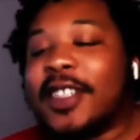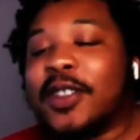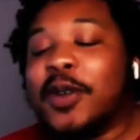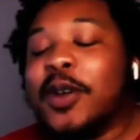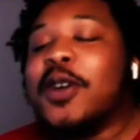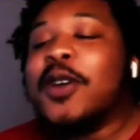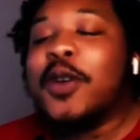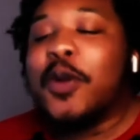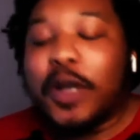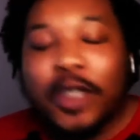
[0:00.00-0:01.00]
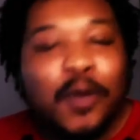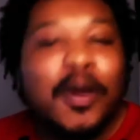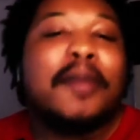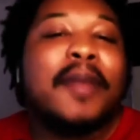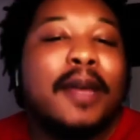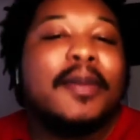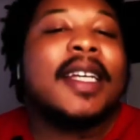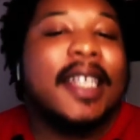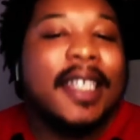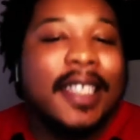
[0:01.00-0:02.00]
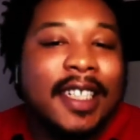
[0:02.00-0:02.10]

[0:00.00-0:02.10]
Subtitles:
So, what's your rap name again?